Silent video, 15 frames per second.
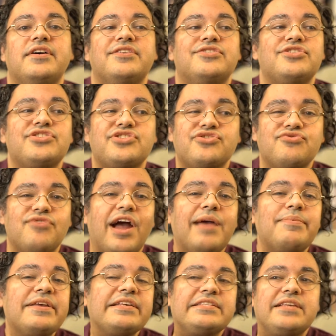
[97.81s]

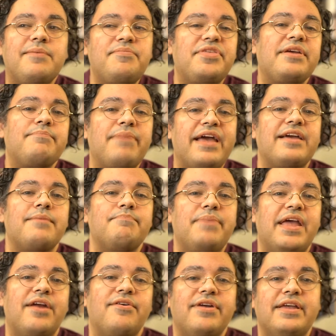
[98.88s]
describing something by
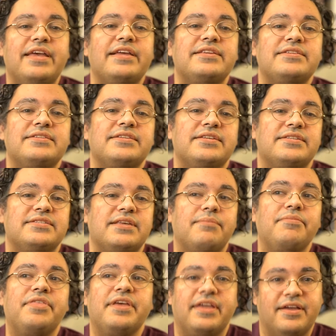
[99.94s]
comparing it to
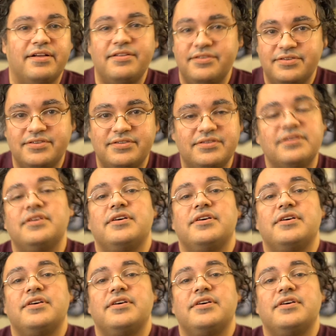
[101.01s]
something else.